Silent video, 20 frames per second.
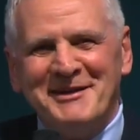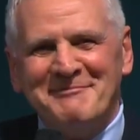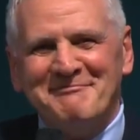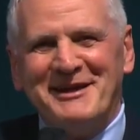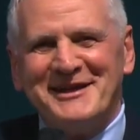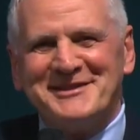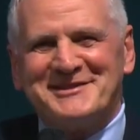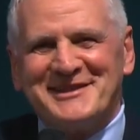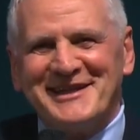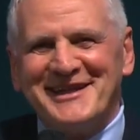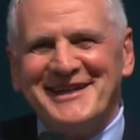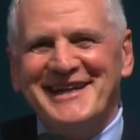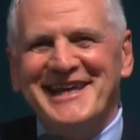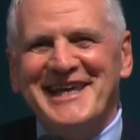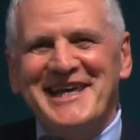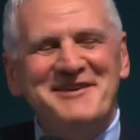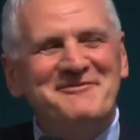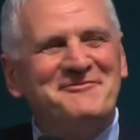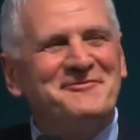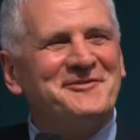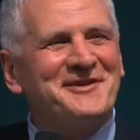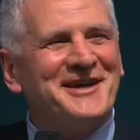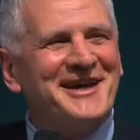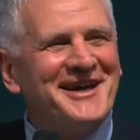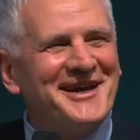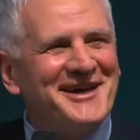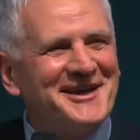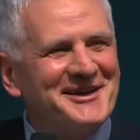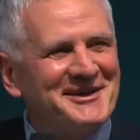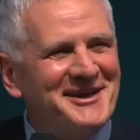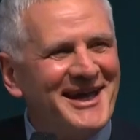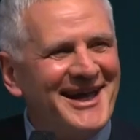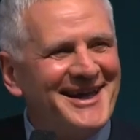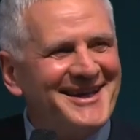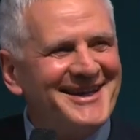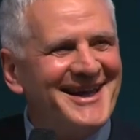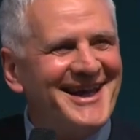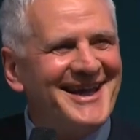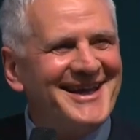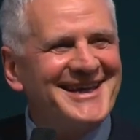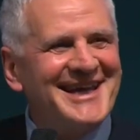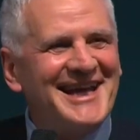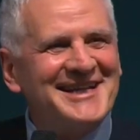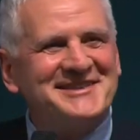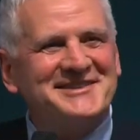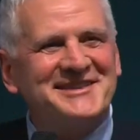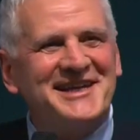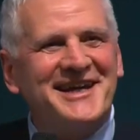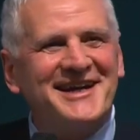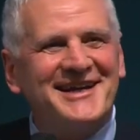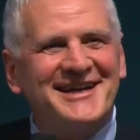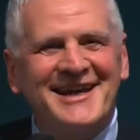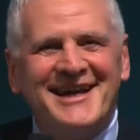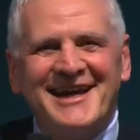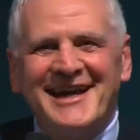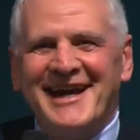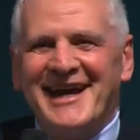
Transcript: must leave and catch their